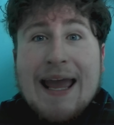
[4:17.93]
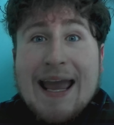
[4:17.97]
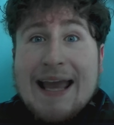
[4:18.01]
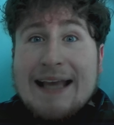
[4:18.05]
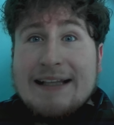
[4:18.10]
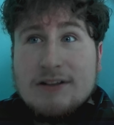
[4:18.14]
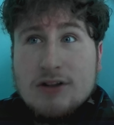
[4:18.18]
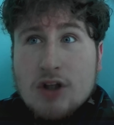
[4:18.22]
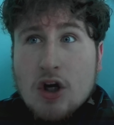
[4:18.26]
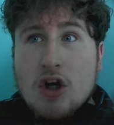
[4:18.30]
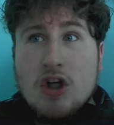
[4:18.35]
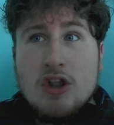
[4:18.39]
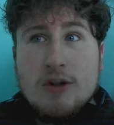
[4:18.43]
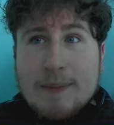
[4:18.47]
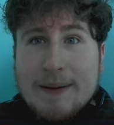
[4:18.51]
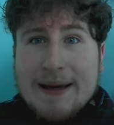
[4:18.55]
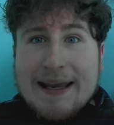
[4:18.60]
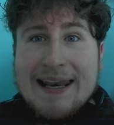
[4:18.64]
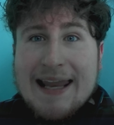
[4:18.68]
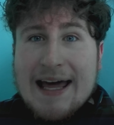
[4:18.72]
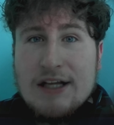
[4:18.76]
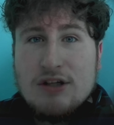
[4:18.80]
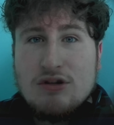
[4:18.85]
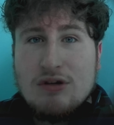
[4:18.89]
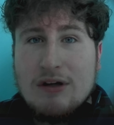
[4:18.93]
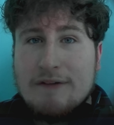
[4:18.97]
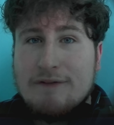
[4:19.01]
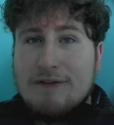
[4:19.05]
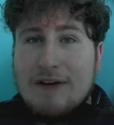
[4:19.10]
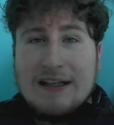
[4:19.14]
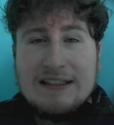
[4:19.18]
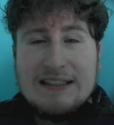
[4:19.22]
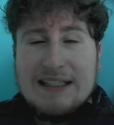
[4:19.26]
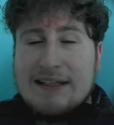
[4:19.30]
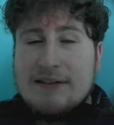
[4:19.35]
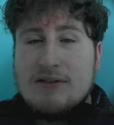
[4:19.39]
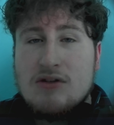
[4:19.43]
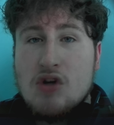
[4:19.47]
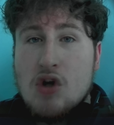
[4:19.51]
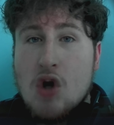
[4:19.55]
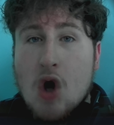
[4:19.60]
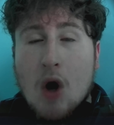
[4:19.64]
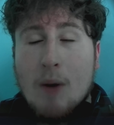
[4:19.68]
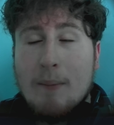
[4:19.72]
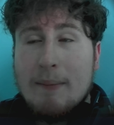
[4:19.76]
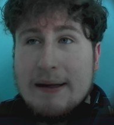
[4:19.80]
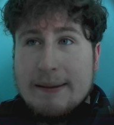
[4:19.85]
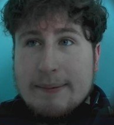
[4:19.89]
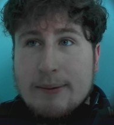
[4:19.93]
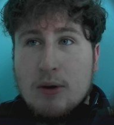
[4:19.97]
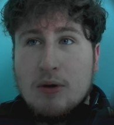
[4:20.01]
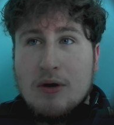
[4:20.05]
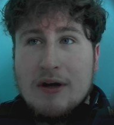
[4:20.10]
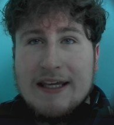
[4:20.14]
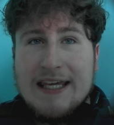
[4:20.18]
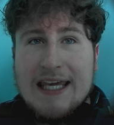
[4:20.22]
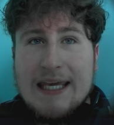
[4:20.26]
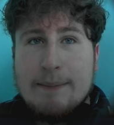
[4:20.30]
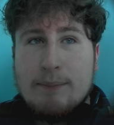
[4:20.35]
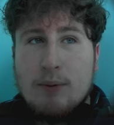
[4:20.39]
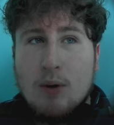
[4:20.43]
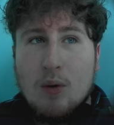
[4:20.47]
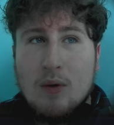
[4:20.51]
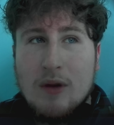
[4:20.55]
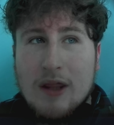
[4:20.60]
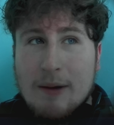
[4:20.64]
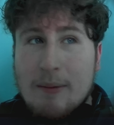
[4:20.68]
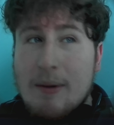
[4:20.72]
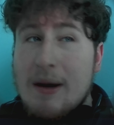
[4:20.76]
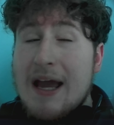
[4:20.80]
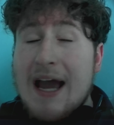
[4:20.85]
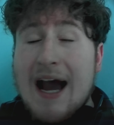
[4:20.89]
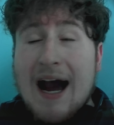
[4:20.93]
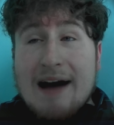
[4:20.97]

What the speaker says: It's going to be electrically fast and not many people can keep up with him,